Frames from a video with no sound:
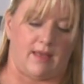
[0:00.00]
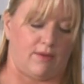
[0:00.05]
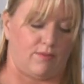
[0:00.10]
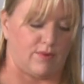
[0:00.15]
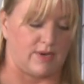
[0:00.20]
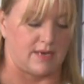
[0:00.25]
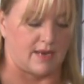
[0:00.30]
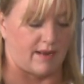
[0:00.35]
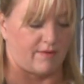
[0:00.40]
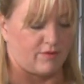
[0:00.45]
It
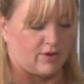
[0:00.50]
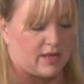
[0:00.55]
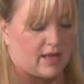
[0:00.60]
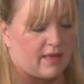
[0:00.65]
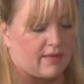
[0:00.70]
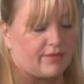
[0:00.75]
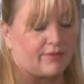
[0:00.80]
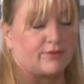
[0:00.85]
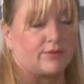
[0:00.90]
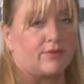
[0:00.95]
would never
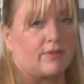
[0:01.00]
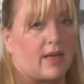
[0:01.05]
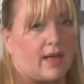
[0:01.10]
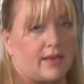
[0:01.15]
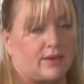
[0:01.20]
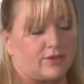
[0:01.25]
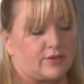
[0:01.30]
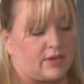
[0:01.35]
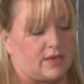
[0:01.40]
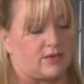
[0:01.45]
get through the
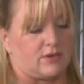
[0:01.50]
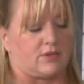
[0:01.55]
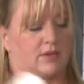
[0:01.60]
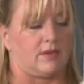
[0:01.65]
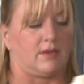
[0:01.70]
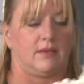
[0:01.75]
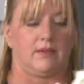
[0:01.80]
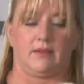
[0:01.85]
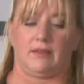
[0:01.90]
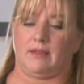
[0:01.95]
hydrangea.